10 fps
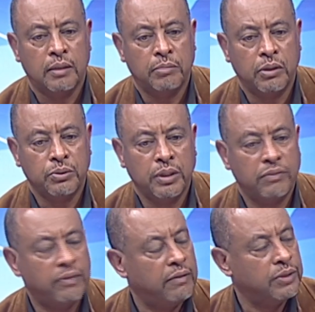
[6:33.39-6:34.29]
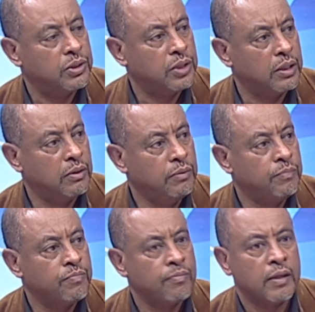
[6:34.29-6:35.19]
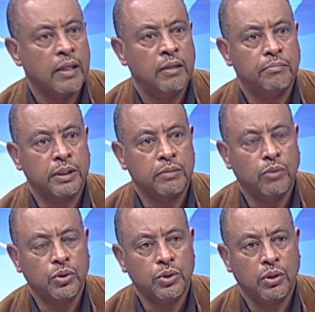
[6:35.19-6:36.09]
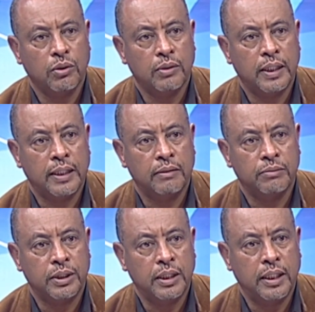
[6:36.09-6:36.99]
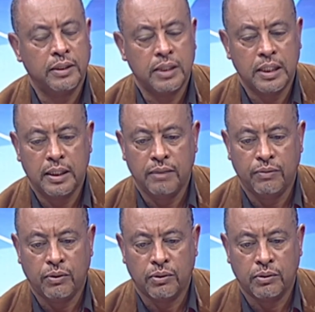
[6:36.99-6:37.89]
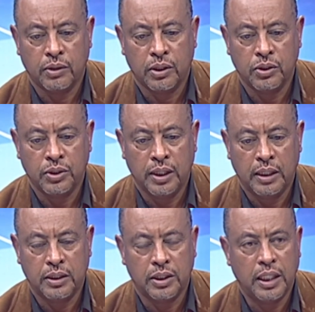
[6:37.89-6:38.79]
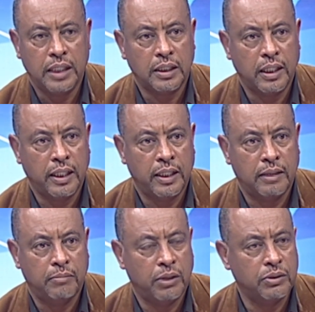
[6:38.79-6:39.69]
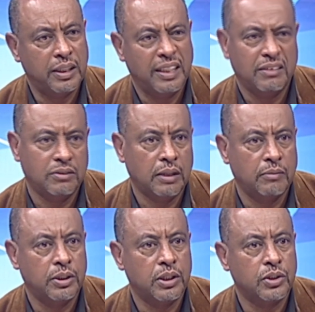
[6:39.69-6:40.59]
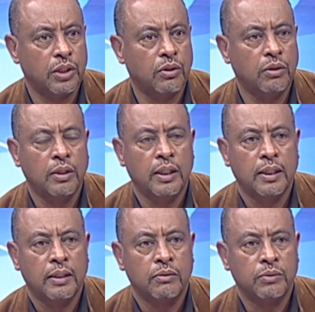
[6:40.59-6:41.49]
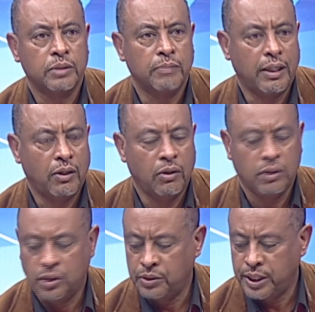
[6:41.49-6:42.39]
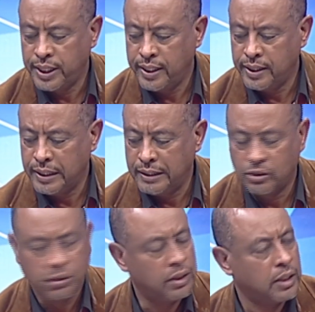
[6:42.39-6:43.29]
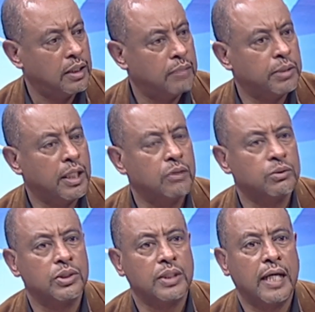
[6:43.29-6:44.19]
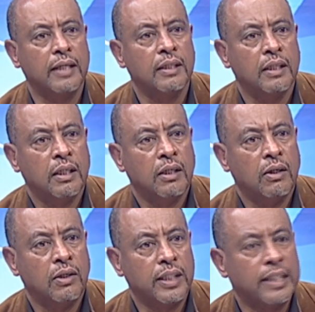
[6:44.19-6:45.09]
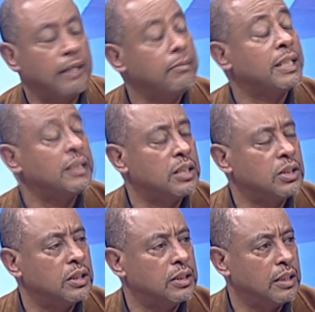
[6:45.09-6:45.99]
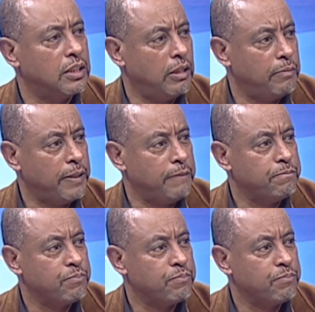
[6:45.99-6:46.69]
about 25 years ago. But more so, we did a study for Christian International Aid about 7 years ago with my colleagues, Dr. Tadas and Dr. Burhanu Sisai, on economic injustice in Ethiopia.